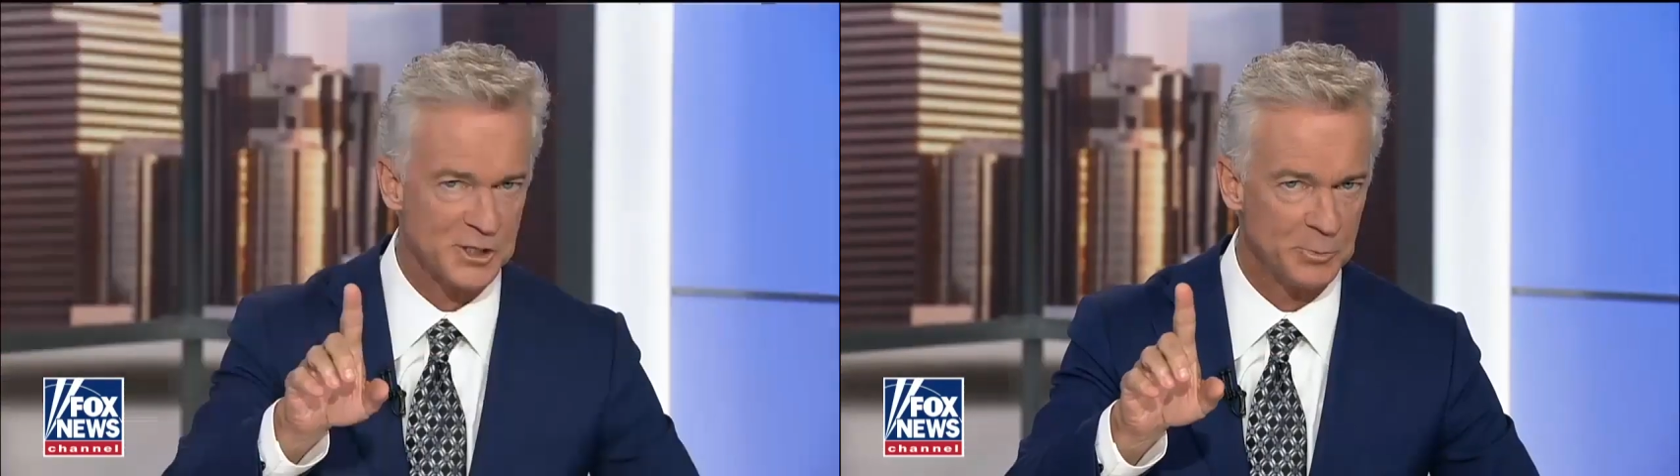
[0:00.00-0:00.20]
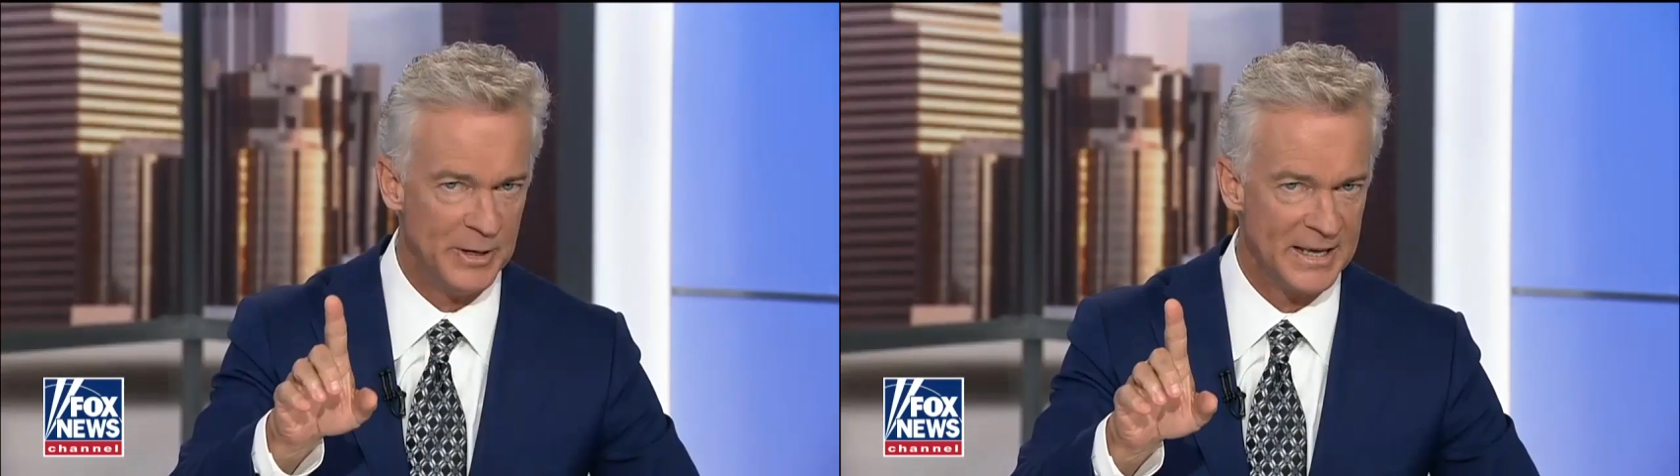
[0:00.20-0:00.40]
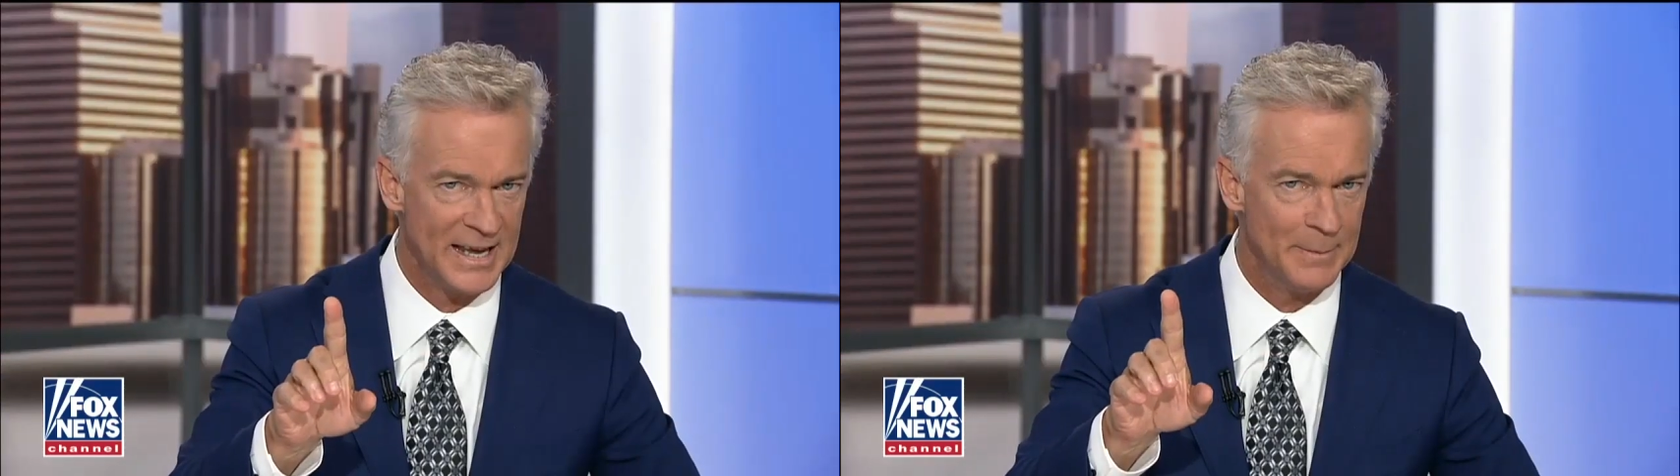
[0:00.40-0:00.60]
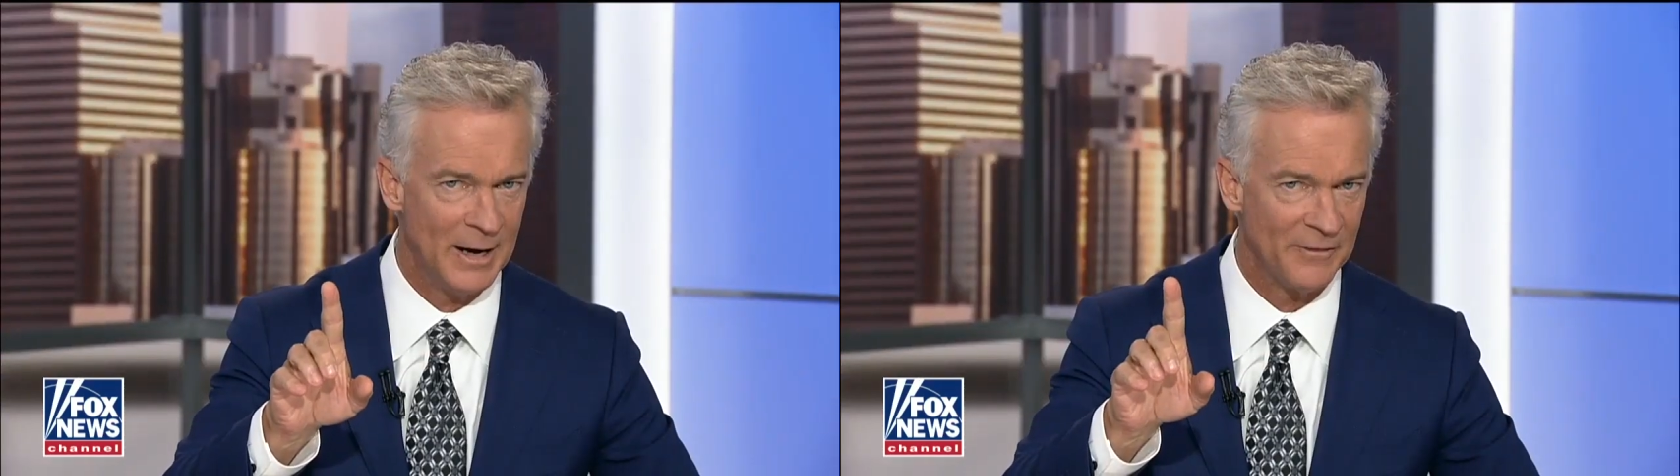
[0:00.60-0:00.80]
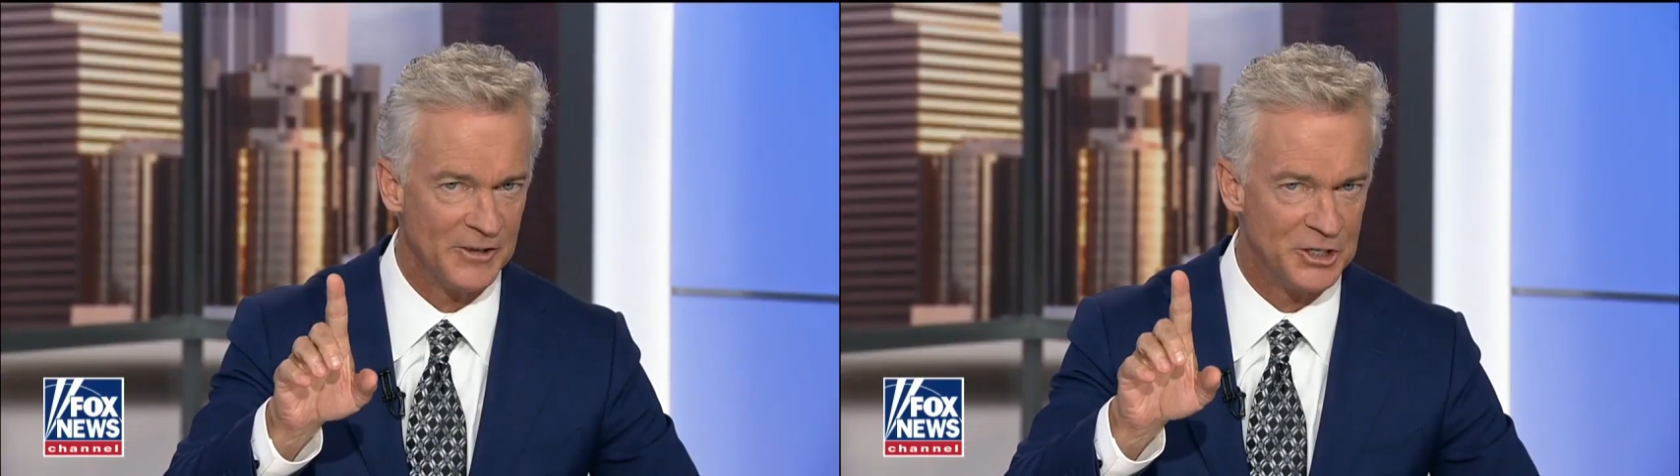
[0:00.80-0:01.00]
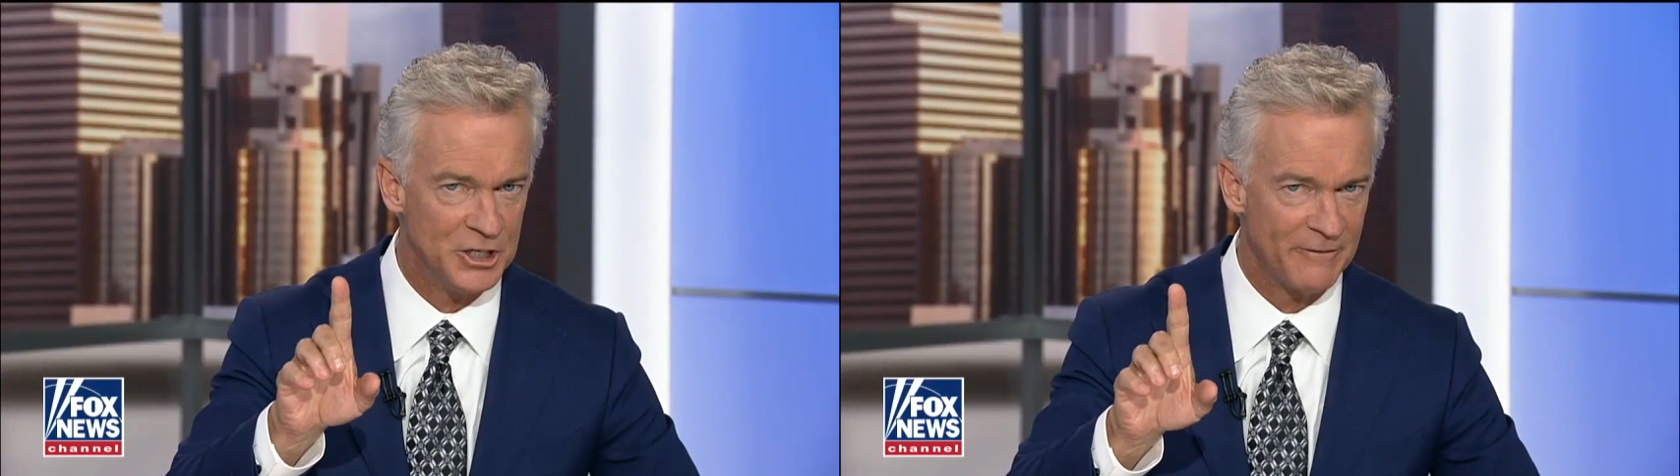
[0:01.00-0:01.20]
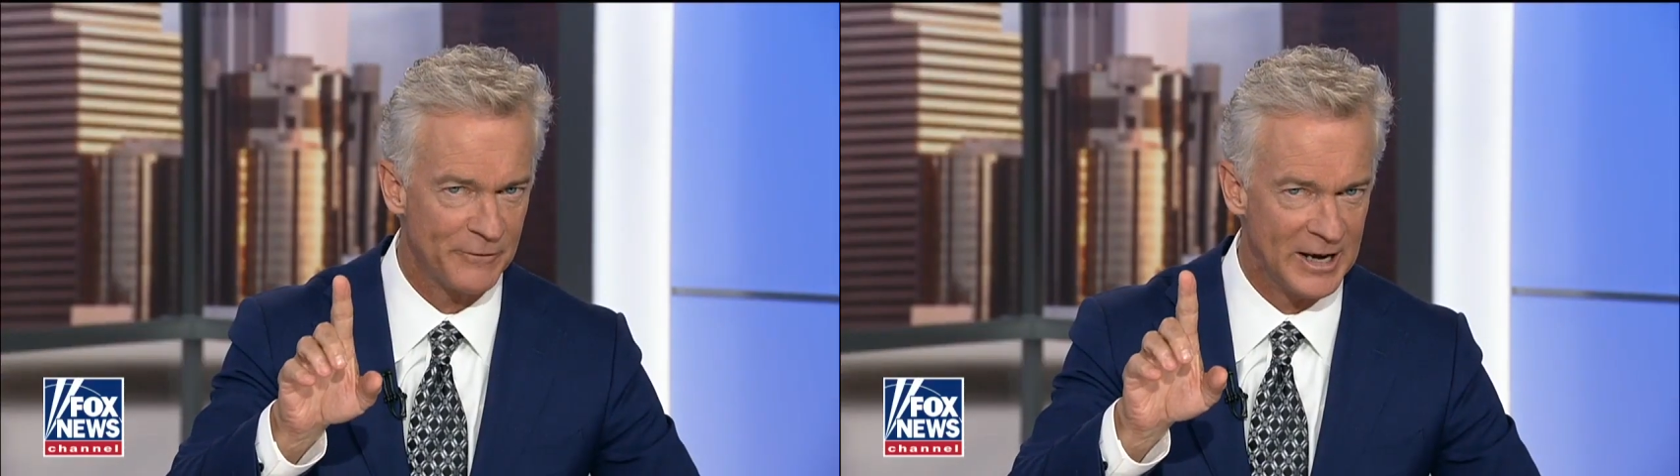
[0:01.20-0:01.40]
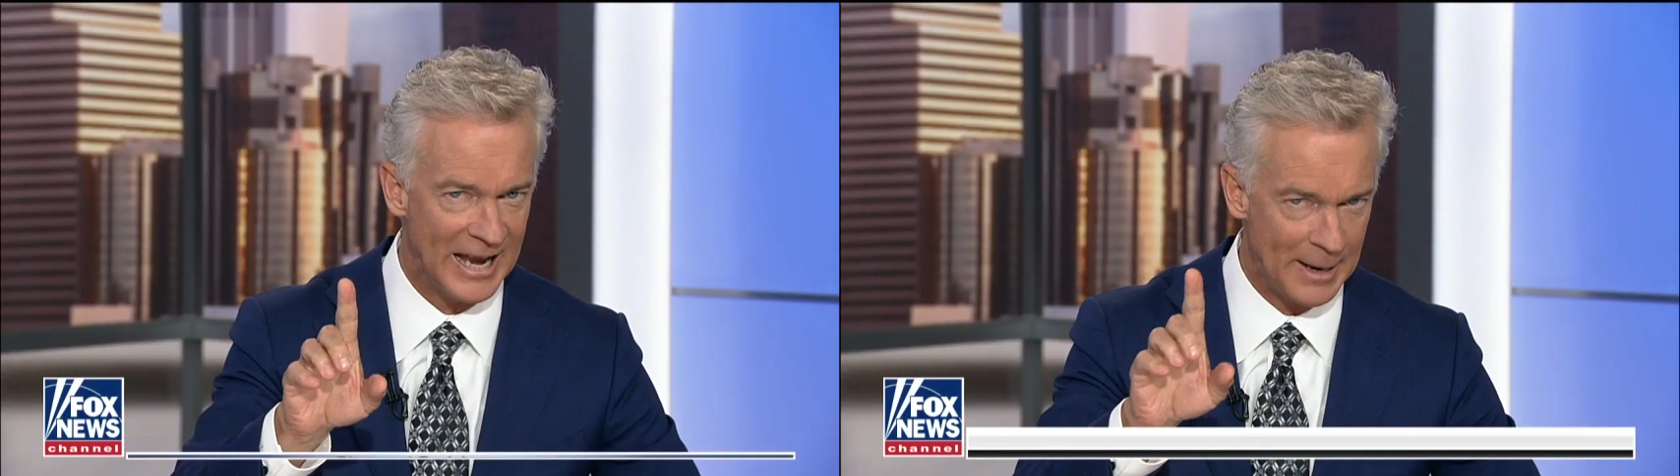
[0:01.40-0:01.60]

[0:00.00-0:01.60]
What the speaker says: speaking about the Jeffrey